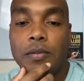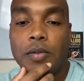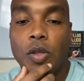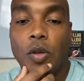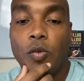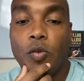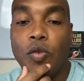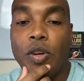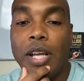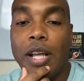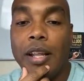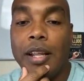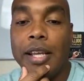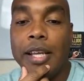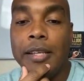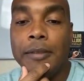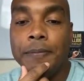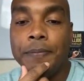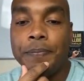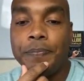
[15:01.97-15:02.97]
So
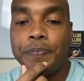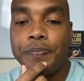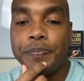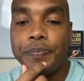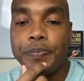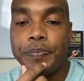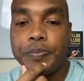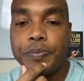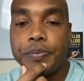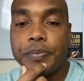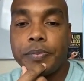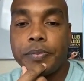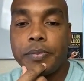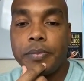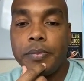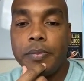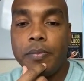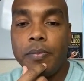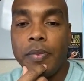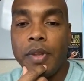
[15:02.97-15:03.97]
really,
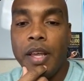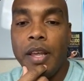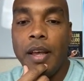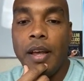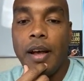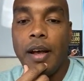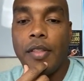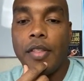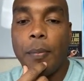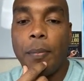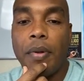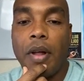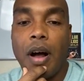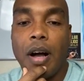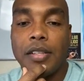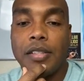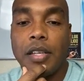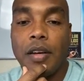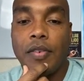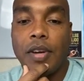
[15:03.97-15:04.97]
the
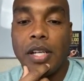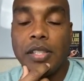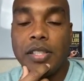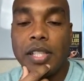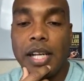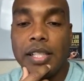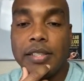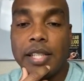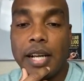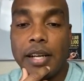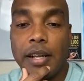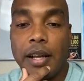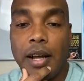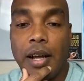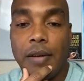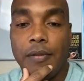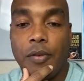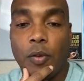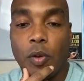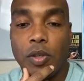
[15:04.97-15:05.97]
blog is
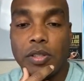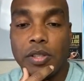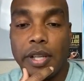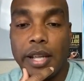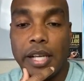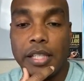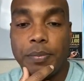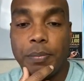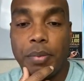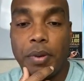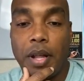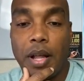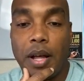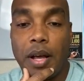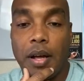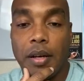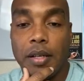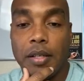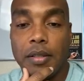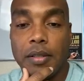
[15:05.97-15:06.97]
govcongiants.com forward slash
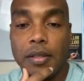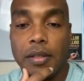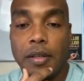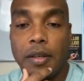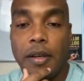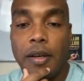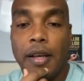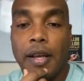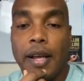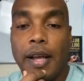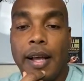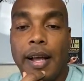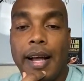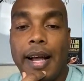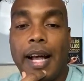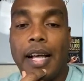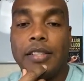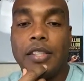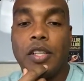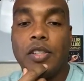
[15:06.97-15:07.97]
blog.
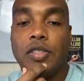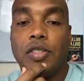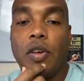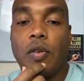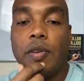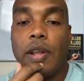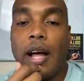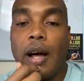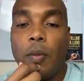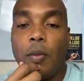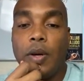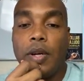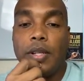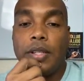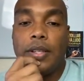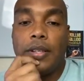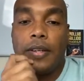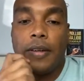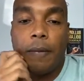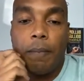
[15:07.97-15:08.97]
As a consultant, how
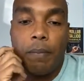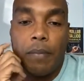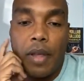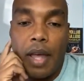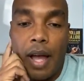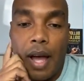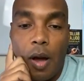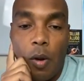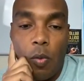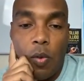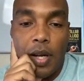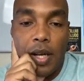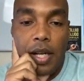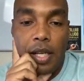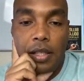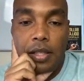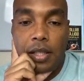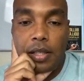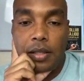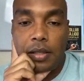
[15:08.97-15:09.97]
would how
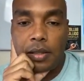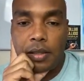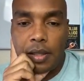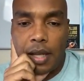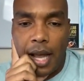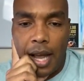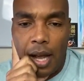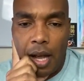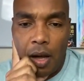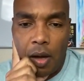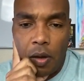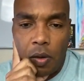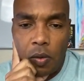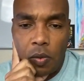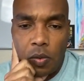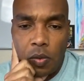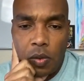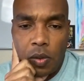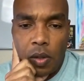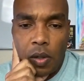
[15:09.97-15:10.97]
would it
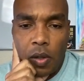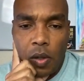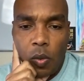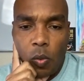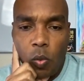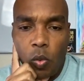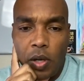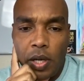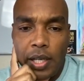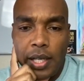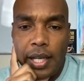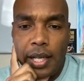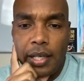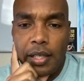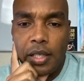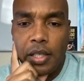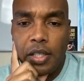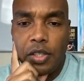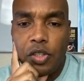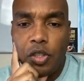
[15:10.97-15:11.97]
how would
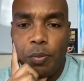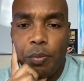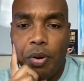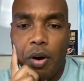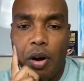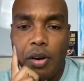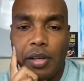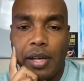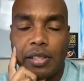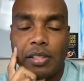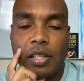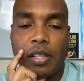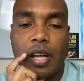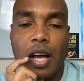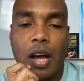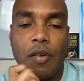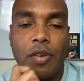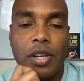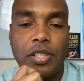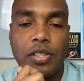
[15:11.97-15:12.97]
it? Could you partner as a
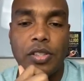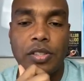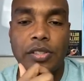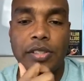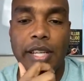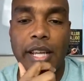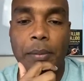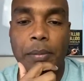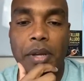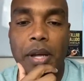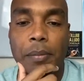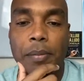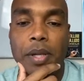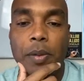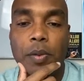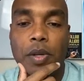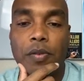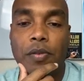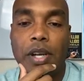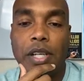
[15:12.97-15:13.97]
non-registered SAM
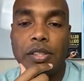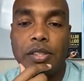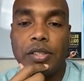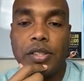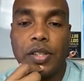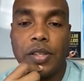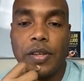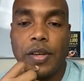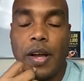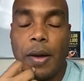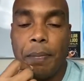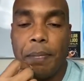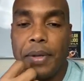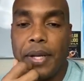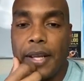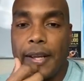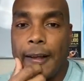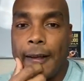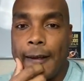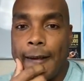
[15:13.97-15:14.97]
company with a registered
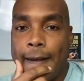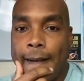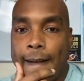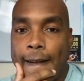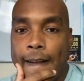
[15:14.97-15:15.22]
company?